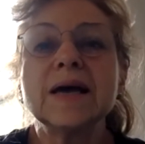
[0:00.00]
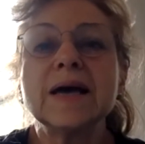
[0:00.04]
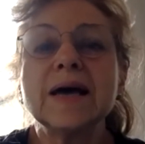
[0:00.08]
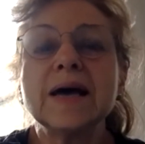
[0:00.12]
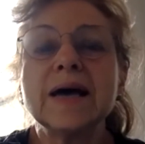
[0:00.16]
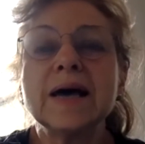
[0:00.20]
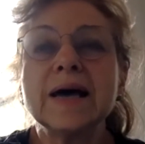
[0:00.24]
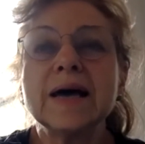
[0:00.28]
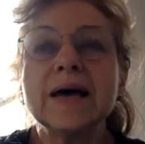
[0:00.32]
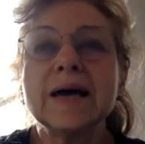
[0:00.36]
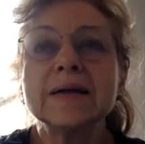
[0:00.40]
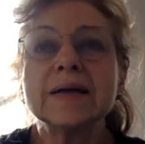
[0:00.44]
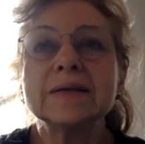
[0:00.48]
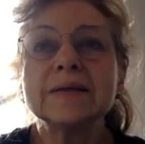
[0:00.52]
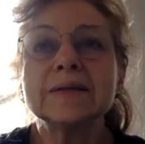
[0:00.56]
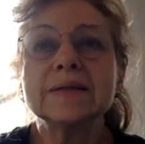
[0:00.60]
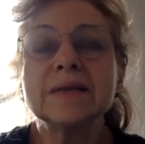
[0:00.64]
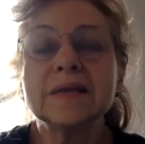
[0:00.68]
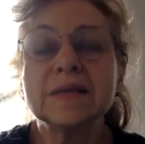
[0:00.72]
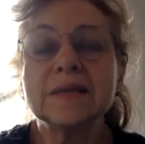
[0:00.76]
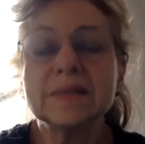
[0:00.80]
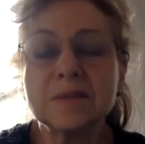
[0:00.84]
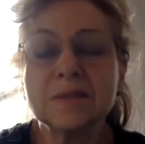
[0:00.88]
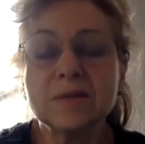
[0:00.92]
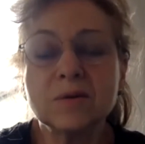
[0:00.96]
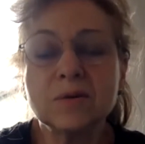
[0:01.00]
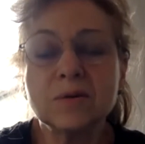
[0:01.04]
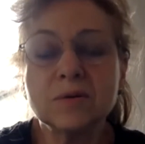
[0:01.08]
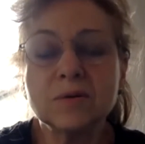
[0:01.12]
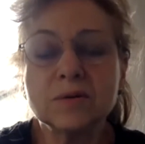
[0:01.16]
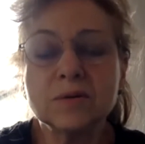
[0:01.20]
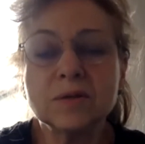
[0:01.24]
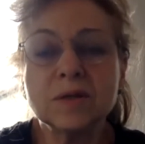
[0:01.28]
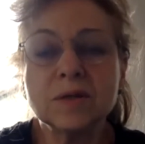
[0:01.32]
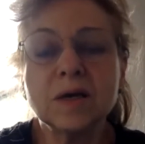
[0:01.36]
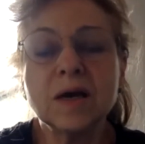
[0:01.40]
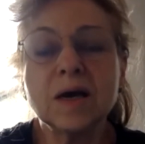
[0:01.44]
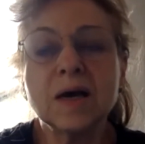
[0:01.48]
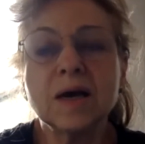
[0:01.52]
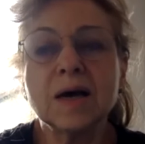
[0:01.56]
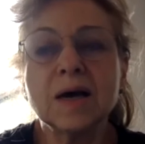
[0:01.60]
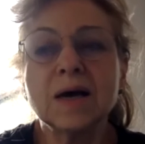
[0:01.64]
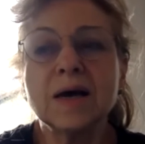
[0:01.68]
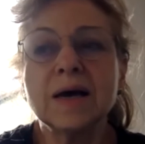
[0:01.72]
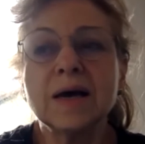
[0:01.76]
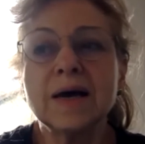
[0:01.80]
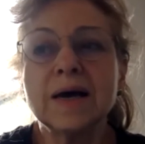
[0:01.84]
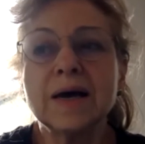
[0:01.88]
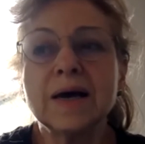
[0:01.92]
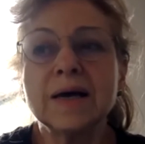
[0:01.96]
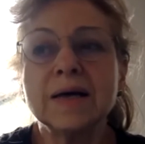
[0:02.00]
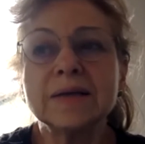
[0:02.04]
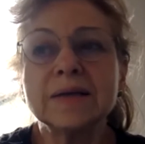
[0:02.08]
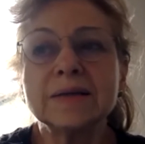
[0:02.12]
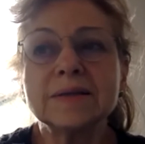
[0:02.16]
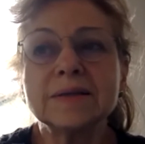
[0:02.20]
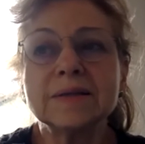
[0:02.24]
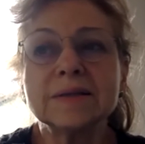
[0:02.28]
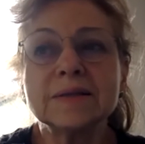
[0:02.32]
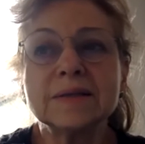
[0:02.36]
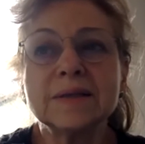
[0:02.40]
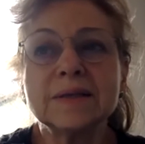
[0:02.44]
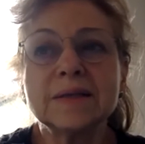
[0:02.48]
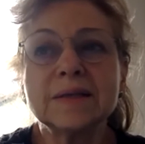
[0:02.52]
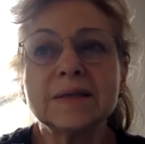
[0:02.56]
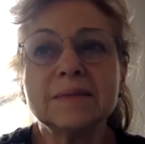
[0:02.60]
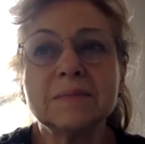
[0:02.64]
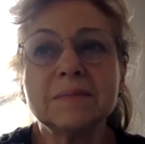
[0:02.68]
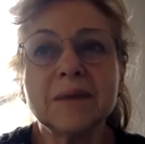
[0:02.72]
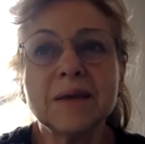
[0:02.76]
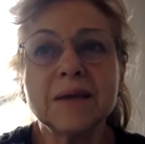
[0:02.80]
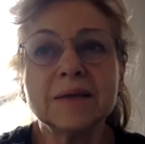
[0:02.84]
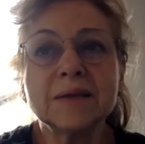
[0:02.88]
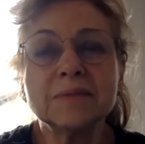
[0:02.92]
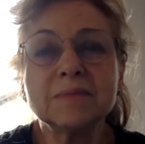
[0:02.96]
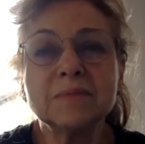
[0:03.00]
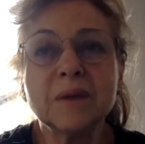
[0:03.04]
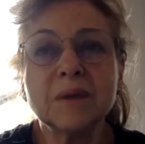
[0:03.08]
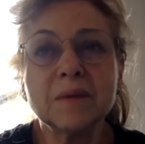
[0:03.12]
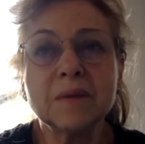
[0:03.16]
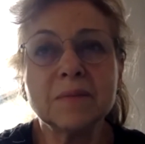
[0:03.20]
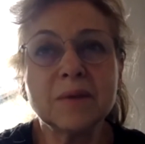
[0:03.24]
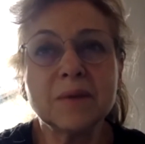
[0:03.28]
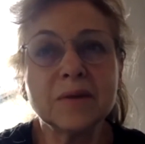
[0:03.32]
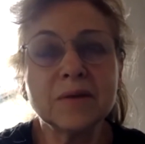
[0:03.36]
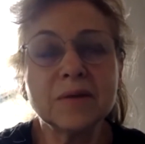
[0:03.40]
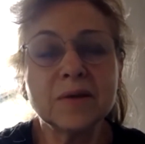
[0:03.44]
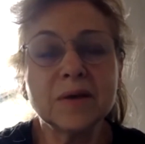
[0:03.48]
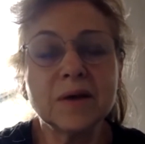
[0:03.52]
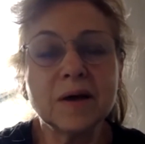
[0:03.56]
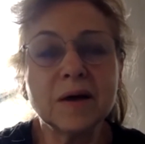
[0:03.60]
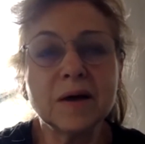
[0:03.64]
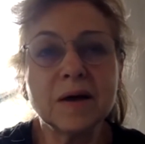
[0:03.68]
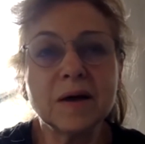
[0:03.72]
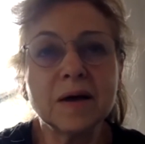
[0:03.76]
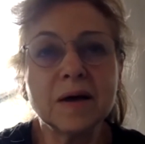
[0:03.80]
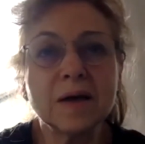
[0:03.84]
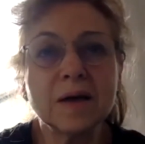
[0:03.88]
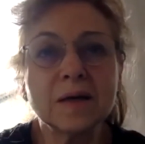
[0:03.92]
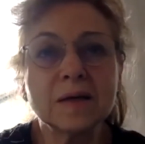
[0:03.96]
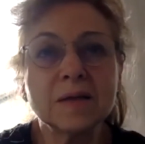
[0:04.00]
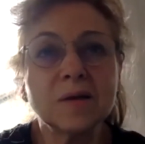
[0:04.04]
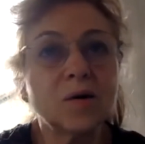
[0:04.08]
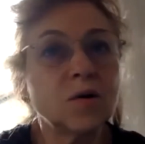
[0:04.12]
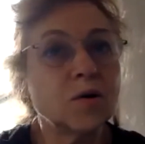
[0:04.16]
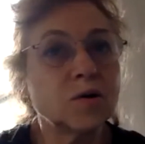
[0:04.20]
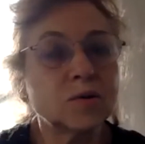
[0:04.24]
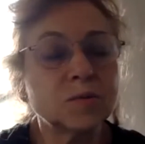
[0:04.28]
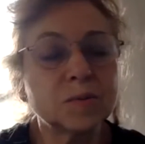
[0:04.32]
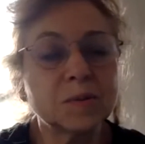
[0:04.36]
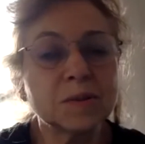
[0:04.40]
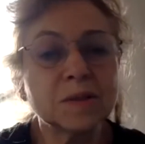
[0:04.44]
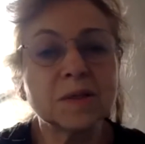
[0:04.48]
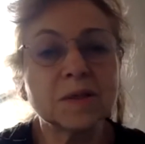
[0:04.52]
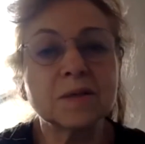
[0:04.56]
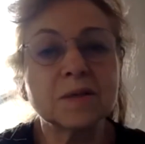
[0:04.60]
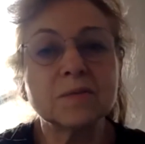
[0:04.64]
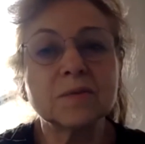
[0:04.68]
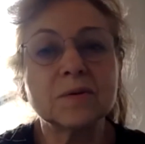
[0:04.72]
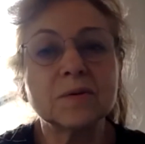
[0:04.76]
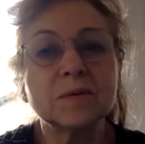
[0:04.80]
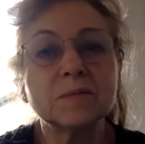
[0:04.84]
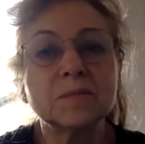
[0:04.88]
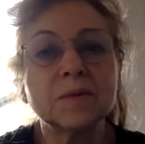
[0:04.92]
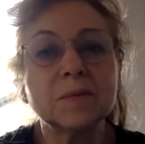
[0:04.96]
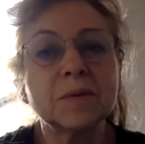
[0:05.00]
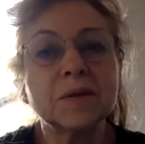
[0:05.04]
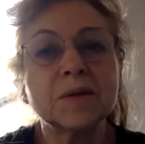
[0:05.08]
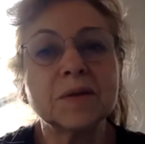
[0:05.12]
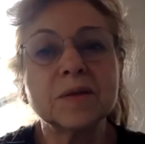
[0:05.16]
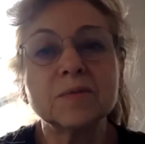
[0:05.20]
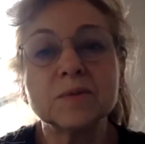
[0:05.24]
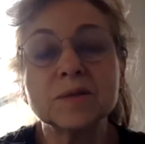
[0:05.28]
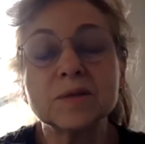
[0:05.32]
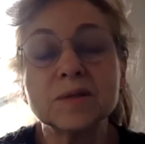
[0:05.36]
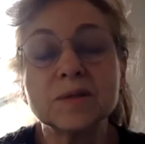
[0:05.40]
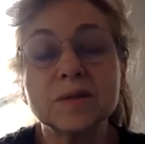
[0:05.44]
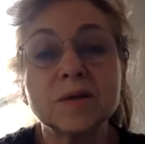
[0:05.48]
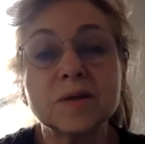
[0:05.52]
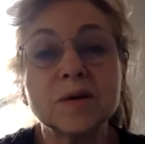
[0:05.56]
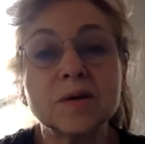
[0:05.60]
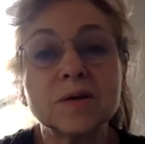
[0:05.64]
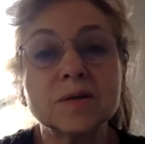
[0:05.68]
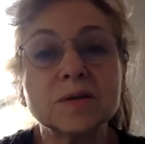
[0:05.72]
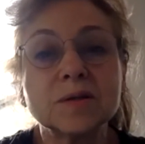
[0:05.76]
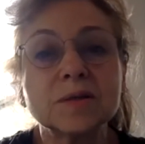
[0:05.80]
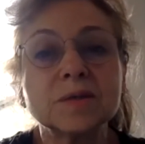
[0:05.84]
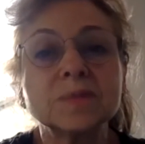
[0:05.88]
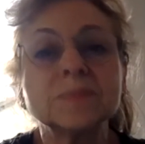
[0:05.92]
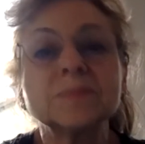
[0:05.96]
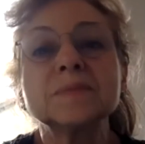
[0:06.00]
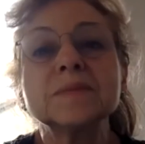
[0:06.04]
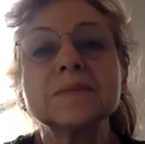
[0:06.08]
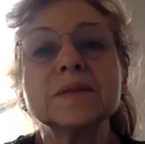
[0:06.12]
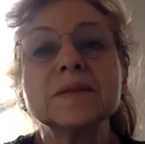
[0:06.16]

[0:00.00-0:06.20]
and as a doctor. And he met my mother in the hospital. My mother was a nurse.